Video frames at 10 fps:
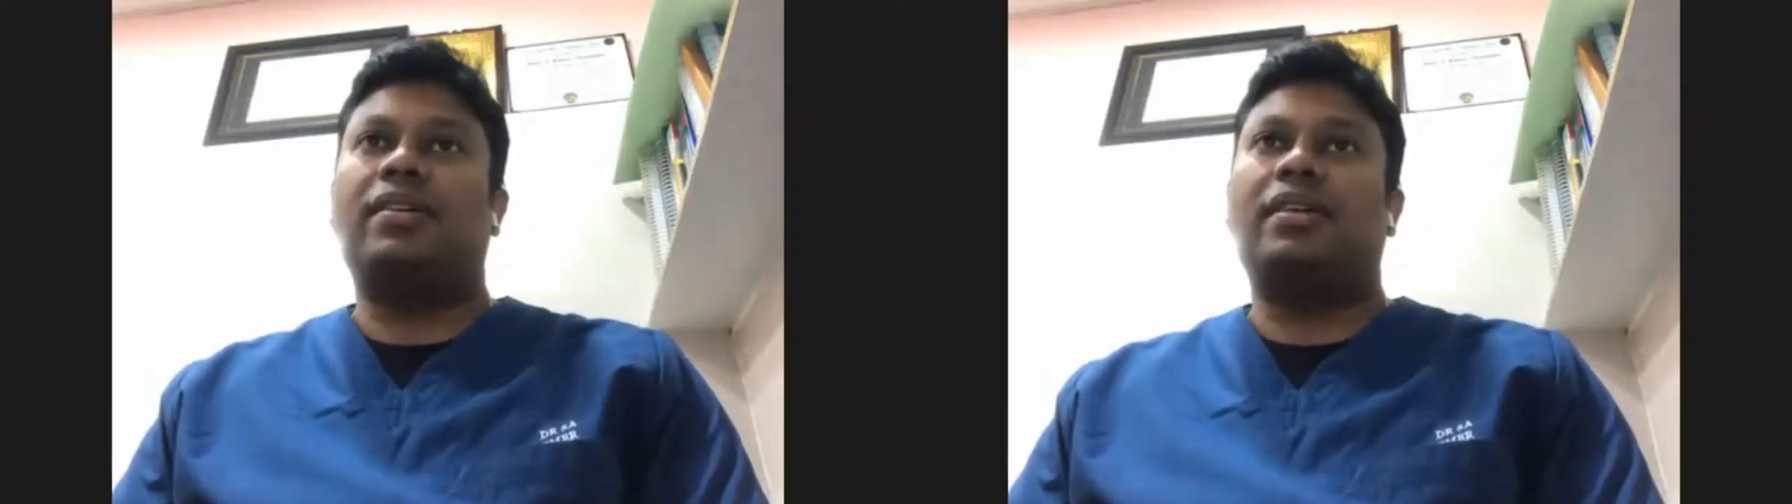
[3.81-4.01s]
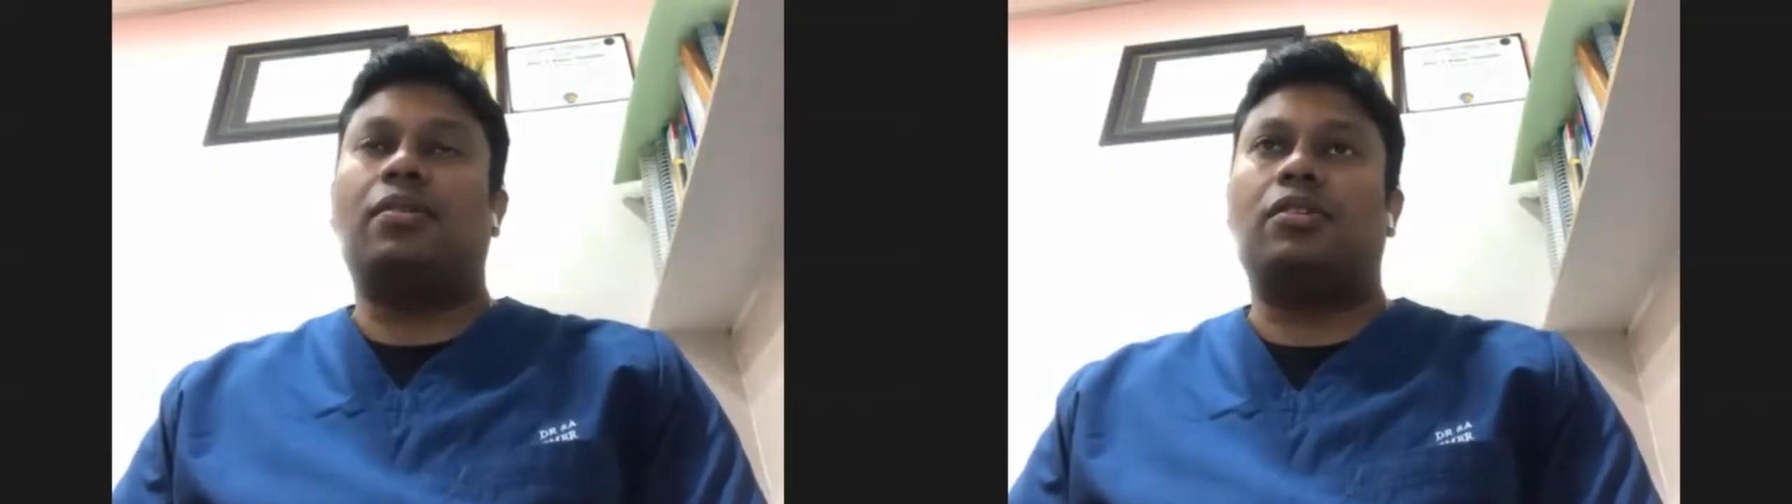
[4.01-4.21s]

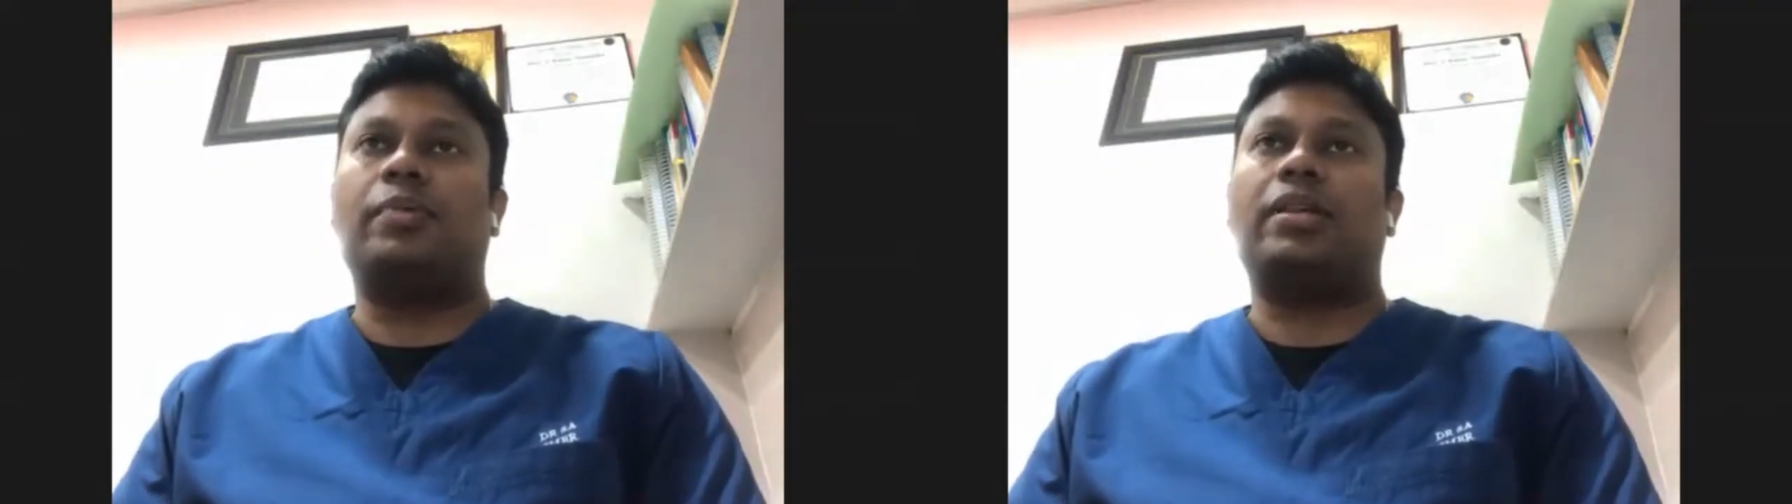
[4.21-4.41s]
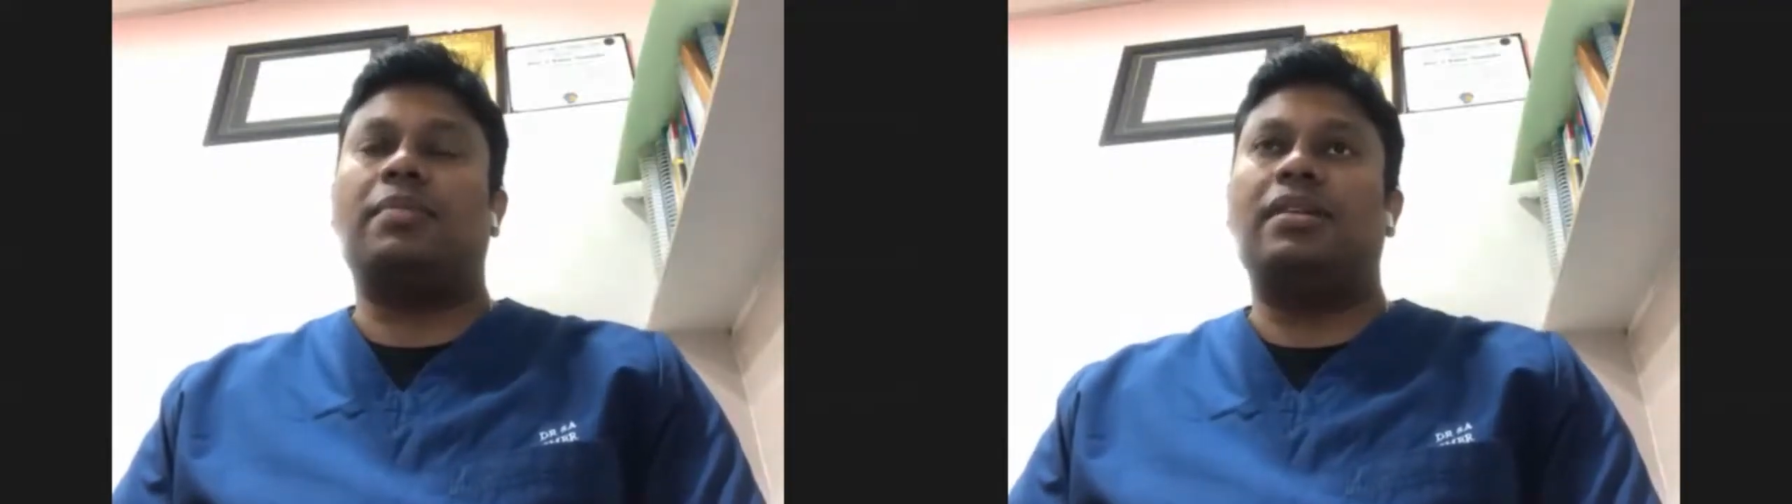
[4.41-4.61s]
an
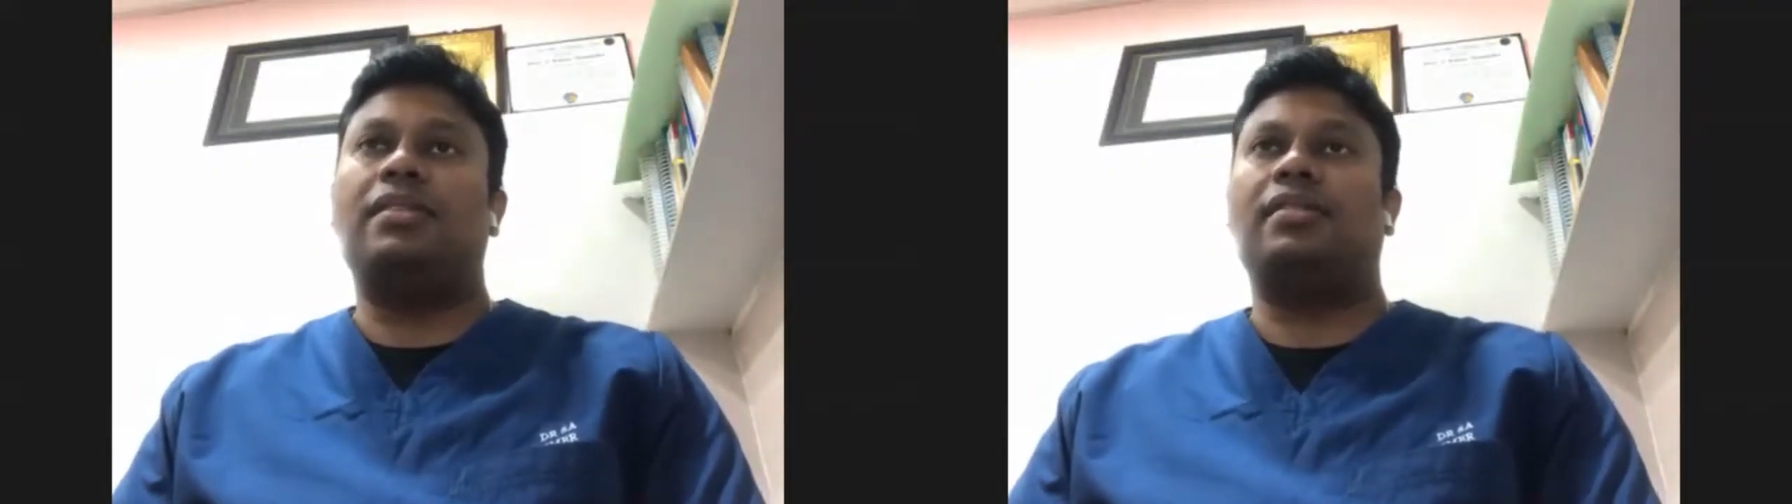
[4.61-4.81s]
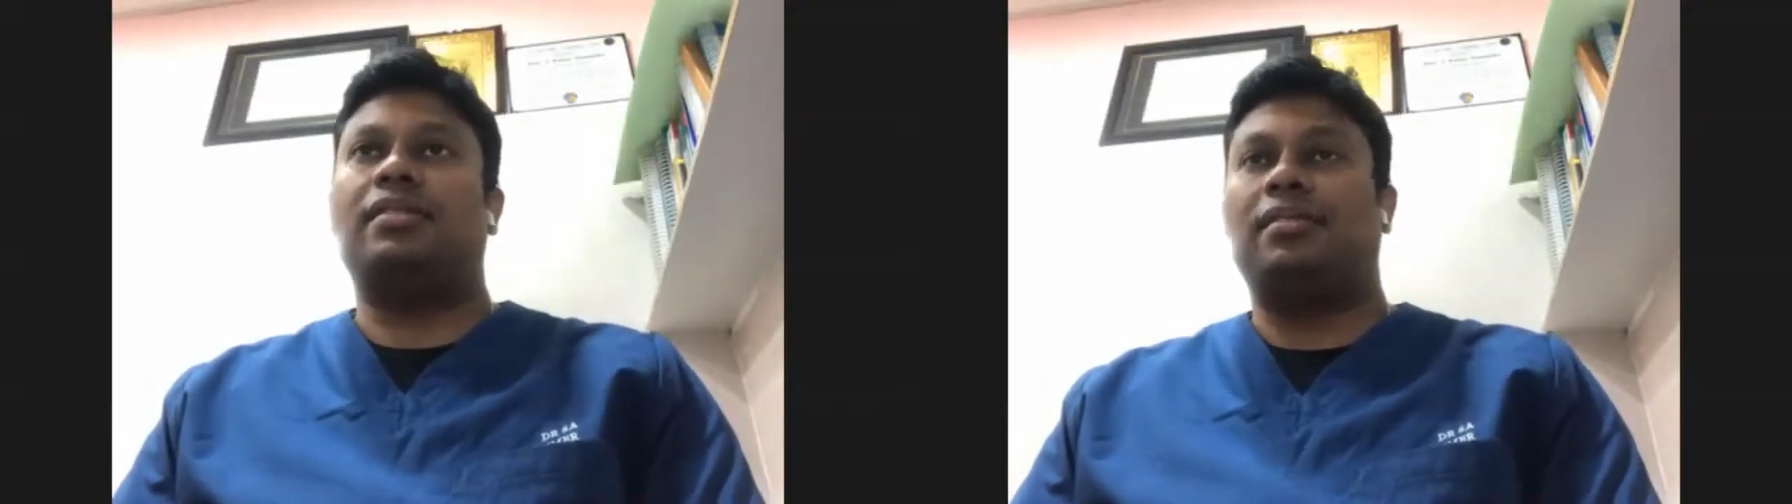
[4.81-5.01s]
hospital
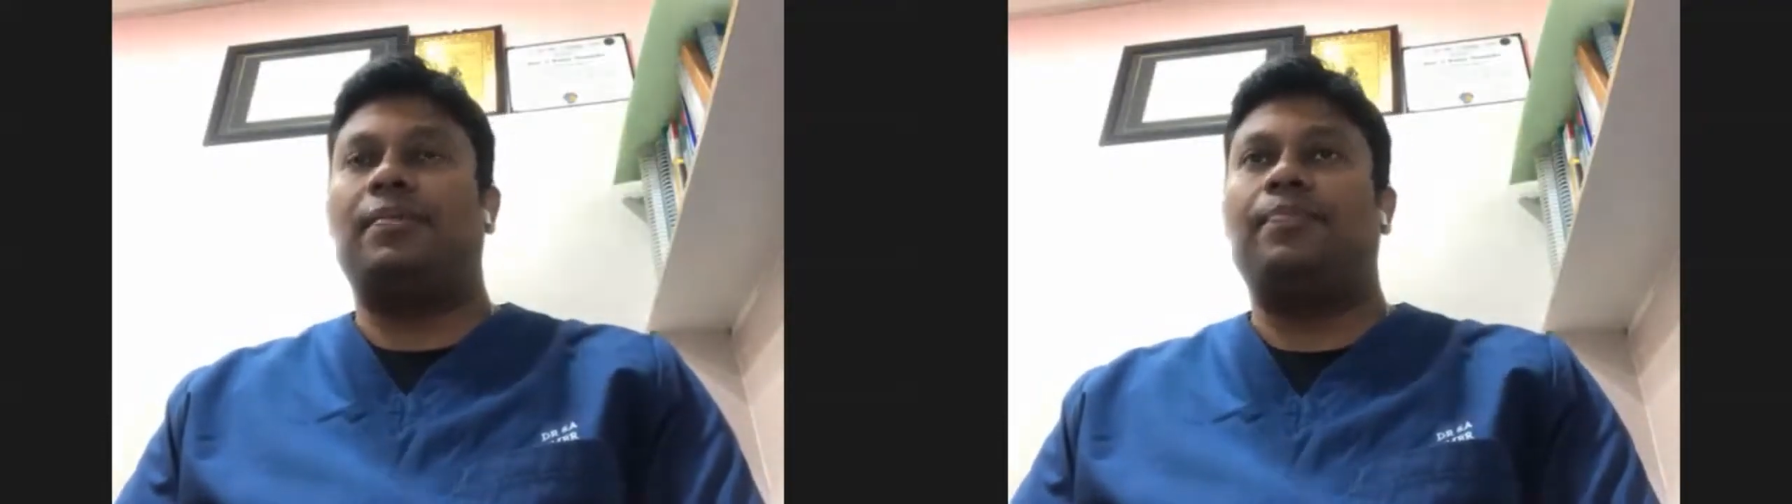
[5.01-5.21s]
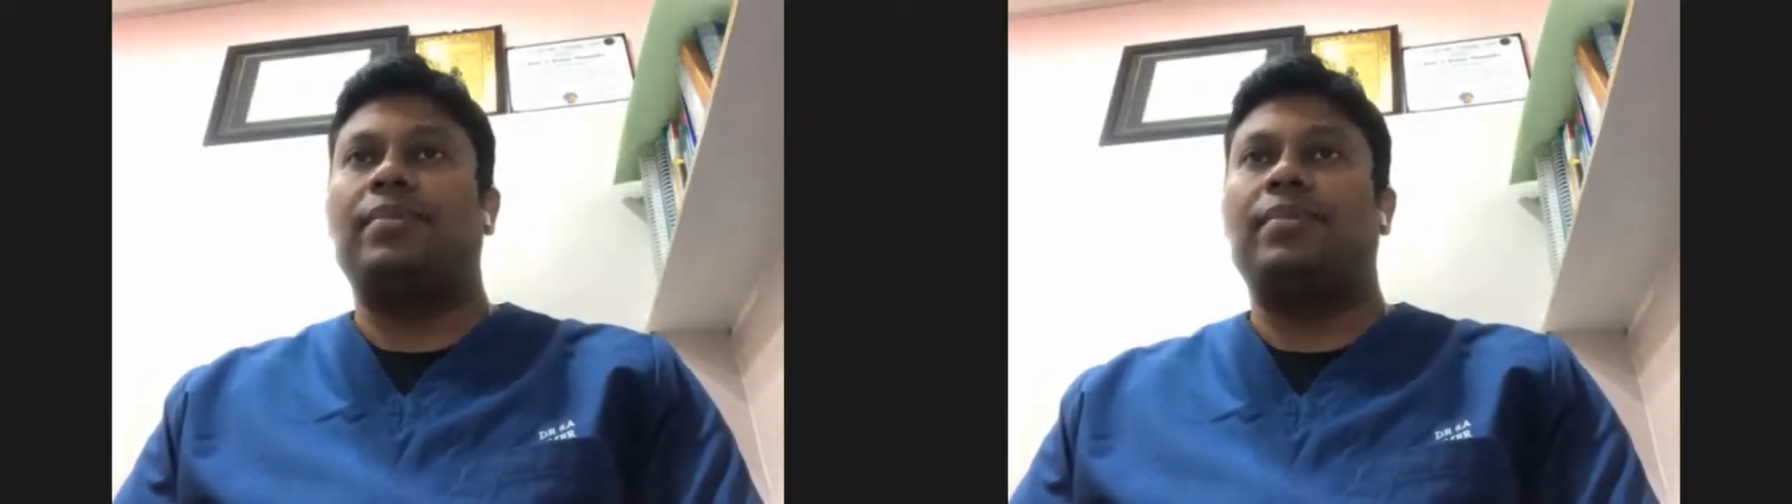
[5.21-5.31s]
administrator,